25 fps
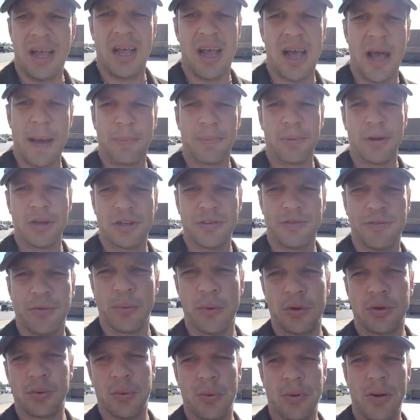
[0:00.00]
Operation
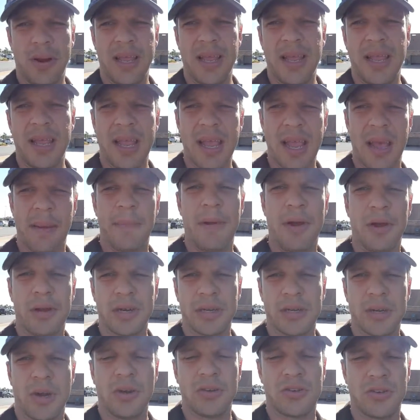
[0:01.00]
420,
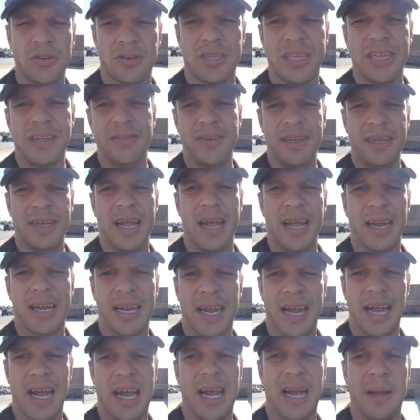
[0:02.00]

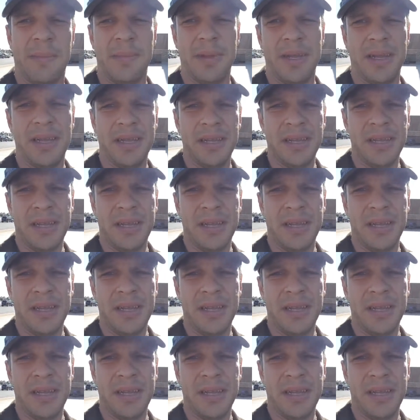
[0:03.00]
AmericanCultureTV.com,